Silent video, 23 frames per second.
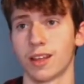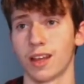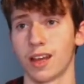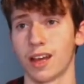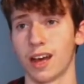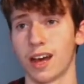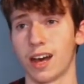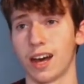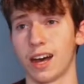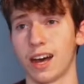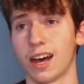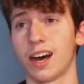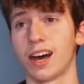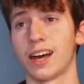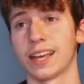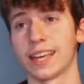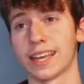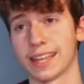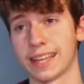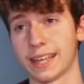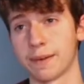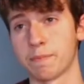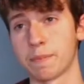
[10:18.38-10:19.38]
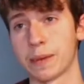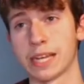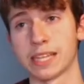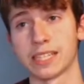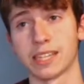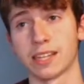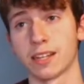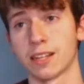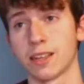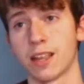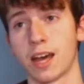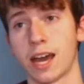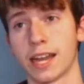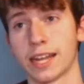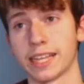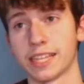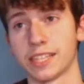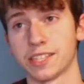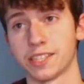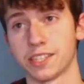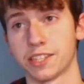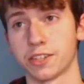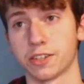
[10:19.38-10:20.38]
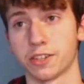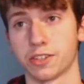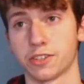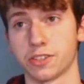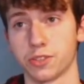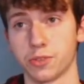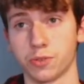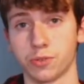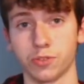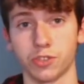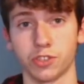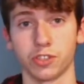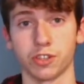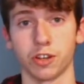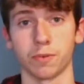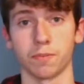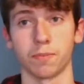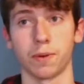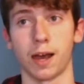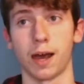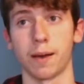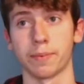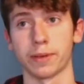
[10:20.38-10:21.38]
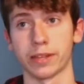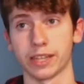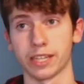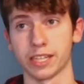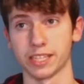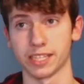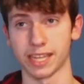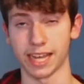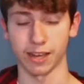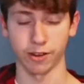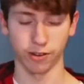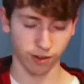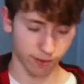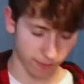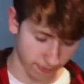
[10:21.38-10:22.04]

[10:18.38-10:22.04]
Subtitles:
it makes it a lot easier to start popping these out.